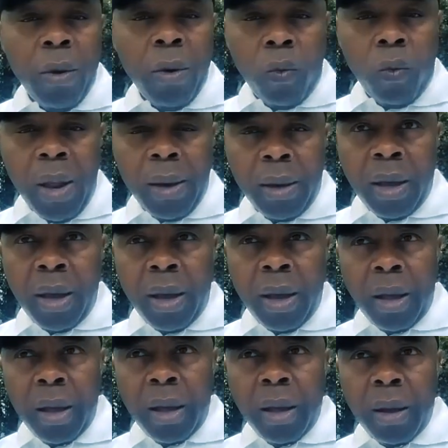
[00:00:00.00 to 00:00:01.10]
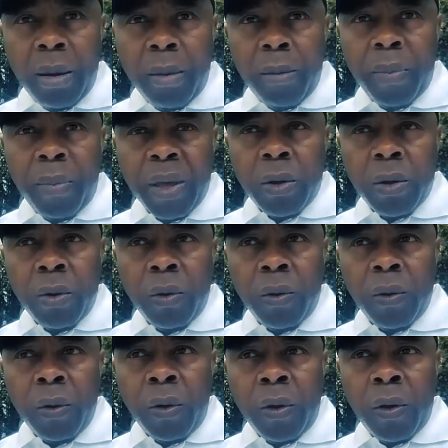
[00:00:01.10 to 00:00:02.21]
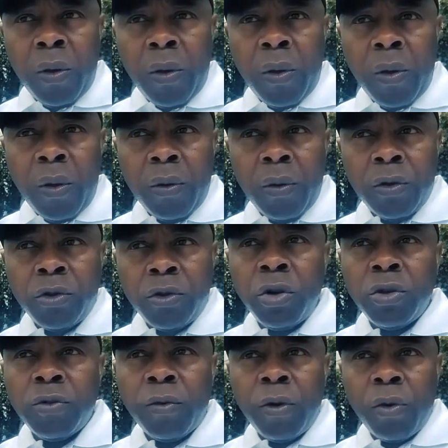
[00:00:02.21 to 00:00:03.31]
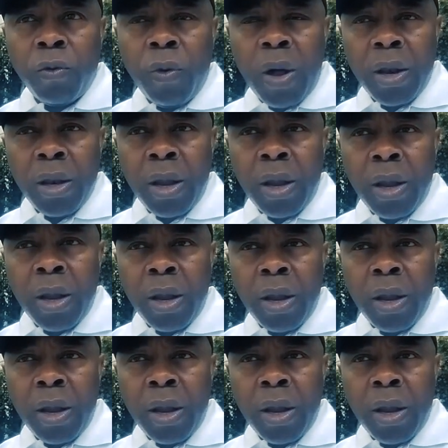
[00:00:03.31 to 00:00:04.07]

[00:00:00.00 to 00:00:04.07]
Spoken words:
Rwanda? Because the choice for Rwanda